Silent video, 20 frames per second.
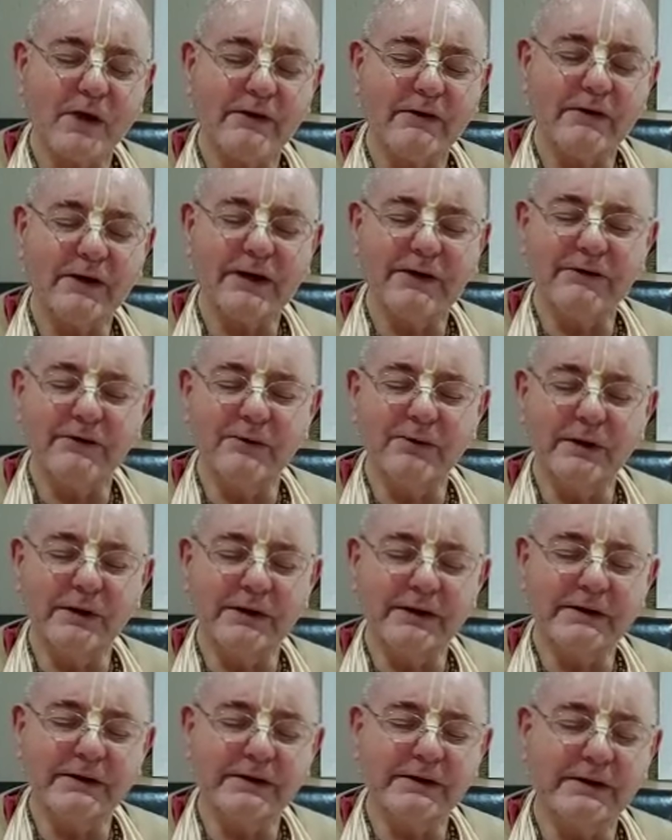the other one.
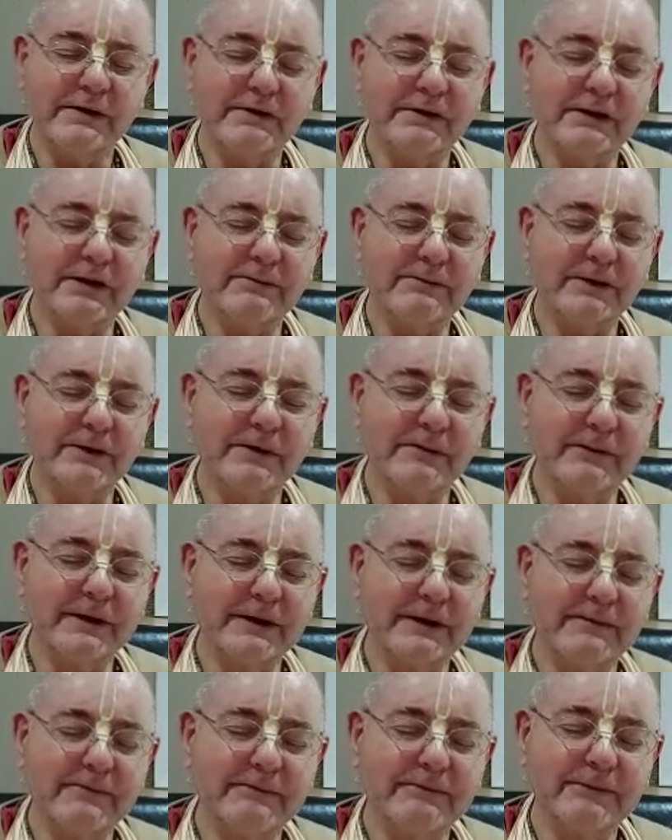It'll come in a
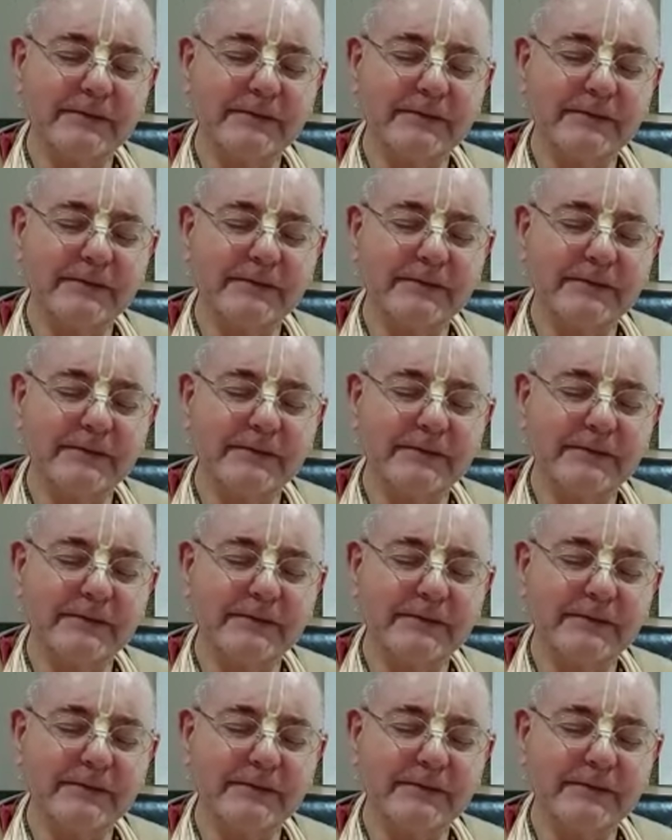minute.